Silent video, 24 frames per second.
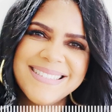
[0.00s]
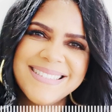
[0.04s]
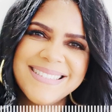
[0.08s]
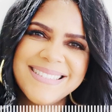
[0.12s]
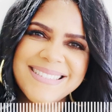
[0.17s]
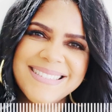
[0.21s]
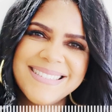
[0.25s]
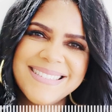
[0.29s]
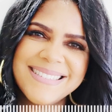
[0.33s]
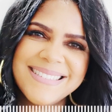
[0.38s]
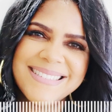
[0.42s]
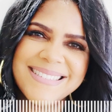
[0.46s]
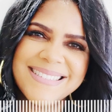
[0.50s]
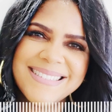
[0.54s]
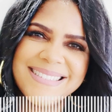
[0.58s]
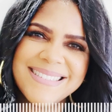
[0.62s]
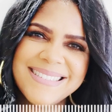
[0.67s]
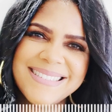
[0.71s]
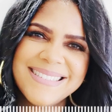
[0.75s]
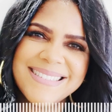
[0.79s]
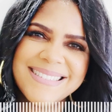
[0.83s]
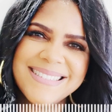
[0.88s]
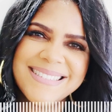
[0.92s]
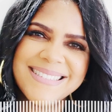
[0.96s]
across
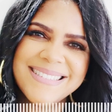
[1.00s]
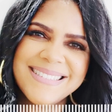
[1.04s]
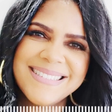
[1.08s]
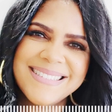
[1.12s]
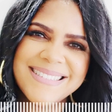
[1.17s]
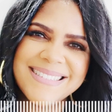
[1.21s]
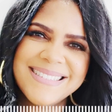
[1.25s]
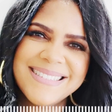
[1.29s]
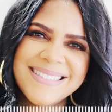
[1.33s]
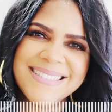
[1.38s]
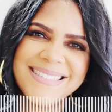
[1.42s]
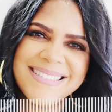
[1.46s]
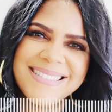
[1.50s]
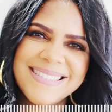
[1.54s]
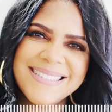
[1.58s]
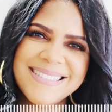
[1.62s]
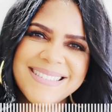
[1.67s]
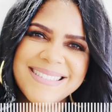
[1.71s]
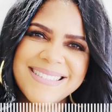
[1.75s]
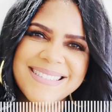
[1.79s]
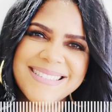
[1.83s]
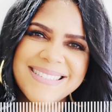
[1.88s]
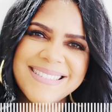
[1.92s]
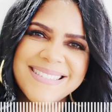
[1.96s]
the board were
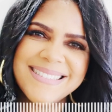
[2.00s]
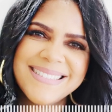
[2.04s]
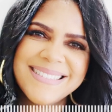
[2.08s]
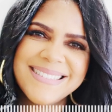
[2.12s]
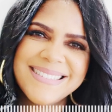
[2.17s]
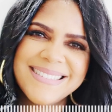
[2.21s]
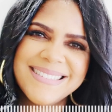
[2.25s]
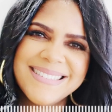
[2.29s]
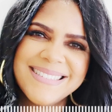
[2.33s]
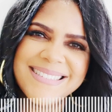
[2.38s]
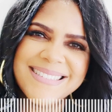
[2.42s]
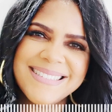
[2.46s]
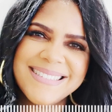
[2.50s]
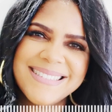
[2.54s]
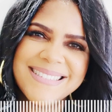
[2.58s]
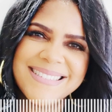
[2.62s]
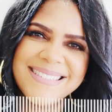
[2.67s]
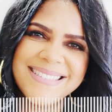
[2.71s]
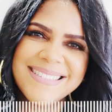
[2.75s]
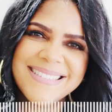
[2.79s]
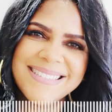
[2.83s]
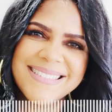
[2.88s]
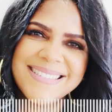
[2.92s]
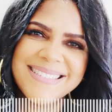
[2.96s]
practicing a
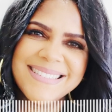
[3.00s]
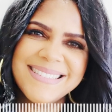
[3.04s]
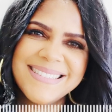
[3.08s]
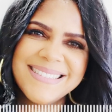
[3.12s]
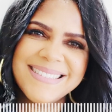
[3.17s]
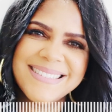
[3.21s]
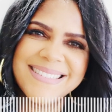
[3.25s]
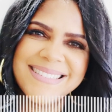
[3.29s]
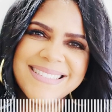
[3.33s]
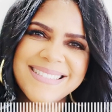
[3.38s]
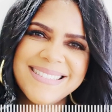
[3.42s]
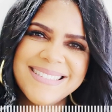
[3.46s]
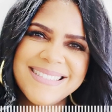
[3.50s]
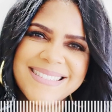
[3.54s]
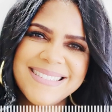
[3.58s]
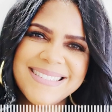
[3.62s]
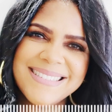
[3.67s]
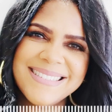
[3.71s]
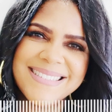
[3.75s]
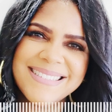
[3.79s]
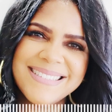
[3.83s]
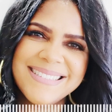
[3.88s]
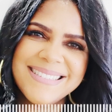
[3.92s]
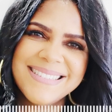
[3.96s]
daily
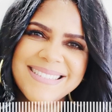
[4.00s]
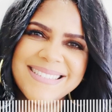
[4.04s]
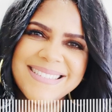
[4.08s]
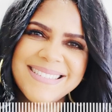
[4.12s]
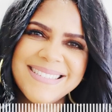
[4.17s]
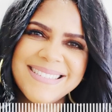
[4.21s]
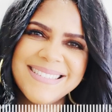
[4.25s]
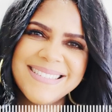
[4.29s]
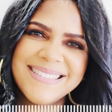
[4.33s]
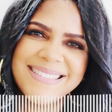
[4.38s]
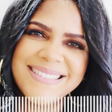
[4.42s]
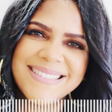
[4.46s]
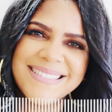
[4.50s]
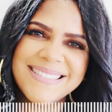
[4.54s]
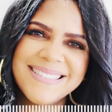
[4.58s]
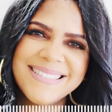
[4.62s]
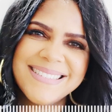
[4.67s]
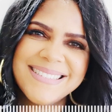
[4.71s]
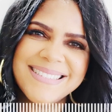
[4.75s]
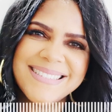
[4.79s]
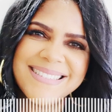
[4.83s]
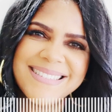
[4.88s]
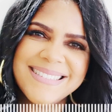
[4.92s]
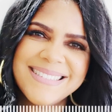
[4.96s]
manifesting routine. And it
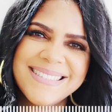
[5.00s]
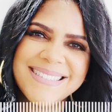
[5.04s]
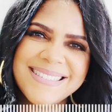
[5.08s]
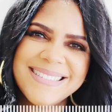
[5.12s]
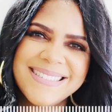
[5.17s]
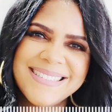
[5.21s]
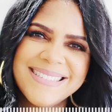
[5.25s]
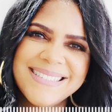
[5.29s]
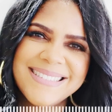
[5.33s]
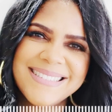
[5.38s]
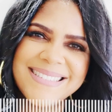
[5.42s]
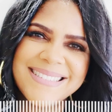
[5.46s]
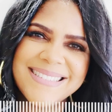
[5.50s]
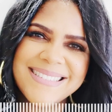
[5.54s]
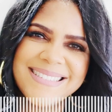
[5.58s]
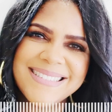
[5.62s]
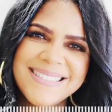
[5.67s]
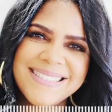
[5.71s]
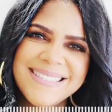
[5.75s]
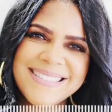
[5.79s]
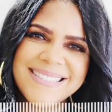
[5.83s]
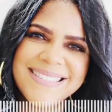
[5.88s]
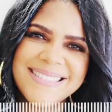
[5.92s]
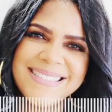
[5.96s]
looked pretty
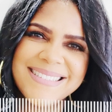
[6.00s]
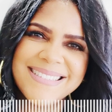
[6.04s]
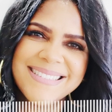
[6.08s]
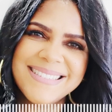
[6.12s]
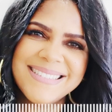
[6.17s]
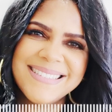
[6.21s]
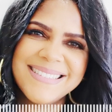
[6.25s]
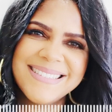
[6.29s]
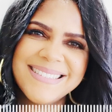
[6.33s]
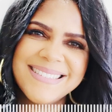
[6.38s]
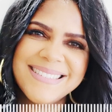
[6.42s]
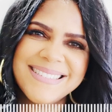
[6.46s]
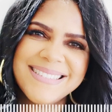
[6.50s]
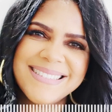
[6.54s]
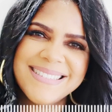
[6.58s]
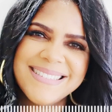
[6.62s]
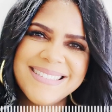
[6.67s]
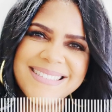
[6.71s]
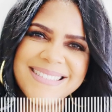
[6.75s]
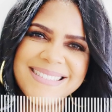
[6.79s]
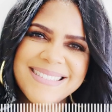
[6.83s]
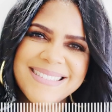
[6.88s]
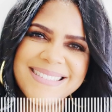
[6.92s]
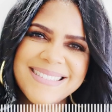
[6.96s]
much the same.
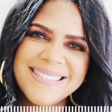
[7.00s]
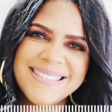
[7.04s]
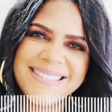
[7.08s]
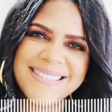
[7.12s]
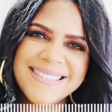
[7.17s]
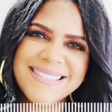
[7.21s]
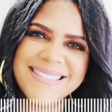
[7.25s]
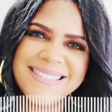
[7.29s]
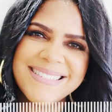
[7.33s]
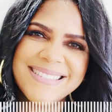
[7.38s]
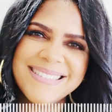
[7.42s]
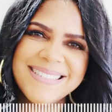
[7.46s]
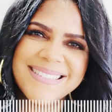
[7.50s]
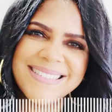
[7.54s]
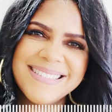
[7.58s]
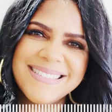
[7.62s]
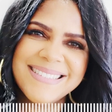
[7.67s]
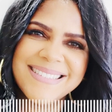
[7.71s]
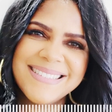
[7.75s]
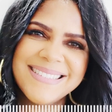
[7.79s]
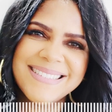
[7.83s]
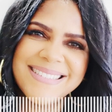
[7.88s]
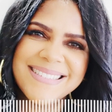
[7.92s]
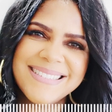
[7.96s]
Um, it consisted of
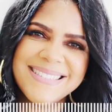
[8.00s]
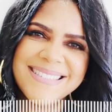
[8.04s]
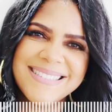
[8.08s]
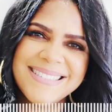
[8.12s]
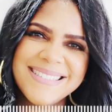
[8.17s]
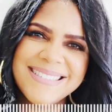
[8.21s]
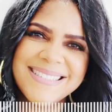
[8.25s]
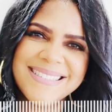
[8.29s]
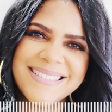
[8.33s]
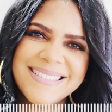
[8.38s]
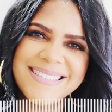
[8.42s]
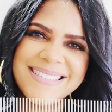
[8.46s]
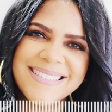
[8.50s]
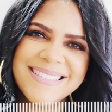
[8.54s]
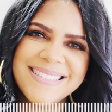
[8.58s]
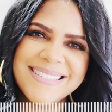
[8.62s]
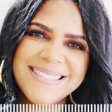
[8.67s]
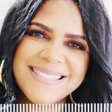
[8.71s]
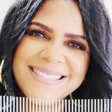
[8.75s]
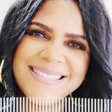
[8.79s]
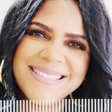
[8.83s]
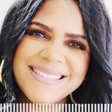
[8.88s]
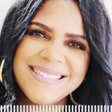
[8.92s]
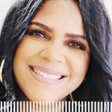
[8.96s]
me- uh,
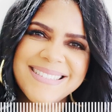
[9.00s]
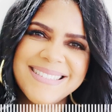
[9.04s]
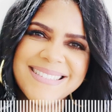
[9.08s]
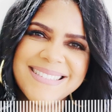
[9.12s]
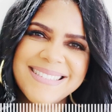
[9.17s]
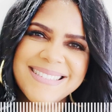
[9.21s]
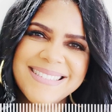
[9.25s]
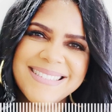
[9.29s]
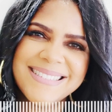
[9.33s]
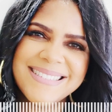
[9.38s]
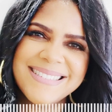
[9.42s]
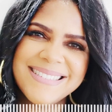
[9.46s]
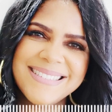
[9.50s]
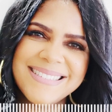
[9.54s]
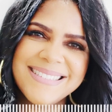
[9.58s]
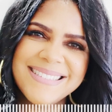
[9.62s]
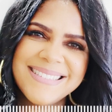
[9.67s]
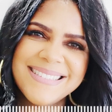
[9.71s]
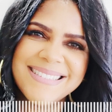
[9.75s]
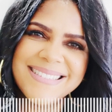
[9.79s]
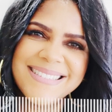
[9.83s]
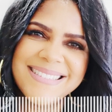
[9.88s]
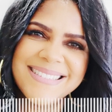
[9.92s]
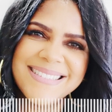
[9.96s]
meditation, affirmations,
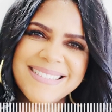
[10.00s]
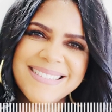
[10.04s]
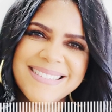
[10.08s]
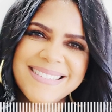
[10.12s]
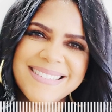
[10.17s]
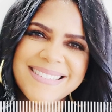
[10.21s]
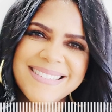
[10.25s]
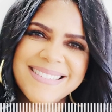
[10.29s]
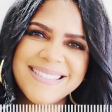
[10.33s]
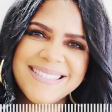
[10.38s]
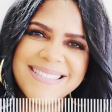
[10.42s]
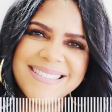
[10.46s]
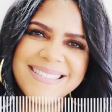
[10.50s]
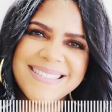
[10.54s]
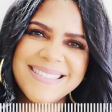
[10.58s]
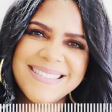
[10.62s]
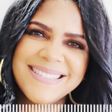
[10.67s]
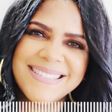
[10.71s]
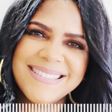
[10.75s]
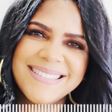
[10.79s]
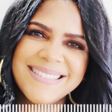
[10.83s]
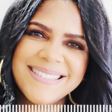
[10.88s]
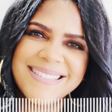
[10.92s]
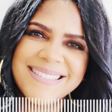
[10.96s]
setting goals, writing
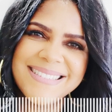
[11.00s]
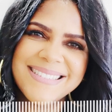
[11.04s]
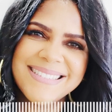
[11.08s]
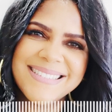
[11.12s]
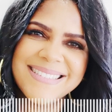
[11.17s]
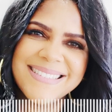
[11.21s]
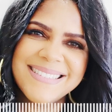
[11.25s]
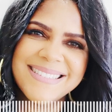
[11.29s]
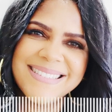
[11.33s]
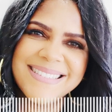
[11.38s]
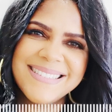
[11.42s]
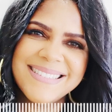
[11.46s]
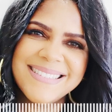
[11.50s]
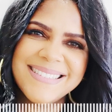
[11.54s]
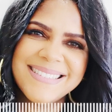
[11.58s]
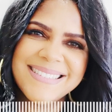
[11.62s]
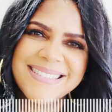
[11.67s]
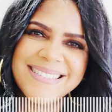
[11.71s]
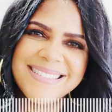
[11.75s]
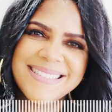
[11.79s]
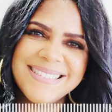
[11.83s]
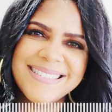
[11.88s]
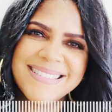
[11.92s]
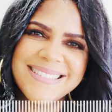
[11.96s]
goals, journaling,
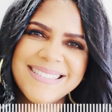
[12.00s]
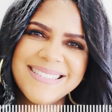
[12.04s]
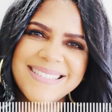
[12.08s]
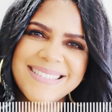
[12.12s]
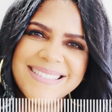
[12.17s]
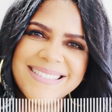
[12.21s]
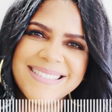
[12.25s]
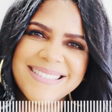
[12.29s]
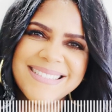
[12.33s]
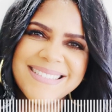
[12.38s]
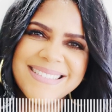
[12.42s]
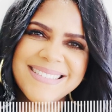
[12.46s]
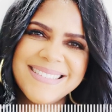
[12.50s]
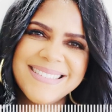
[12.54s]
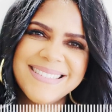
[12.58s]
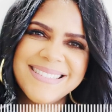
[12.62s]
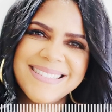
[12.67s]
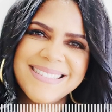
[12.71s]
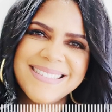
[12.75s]
exercising, etc.